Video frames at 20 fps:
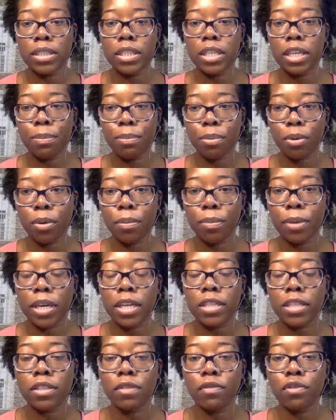deeper
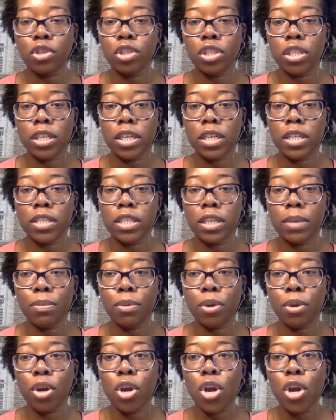because if you're digging
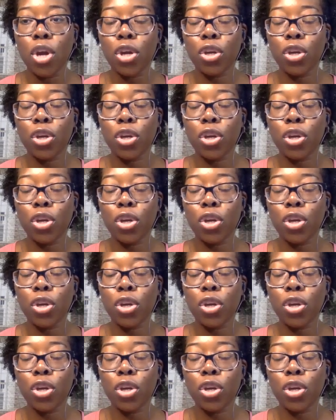deeper,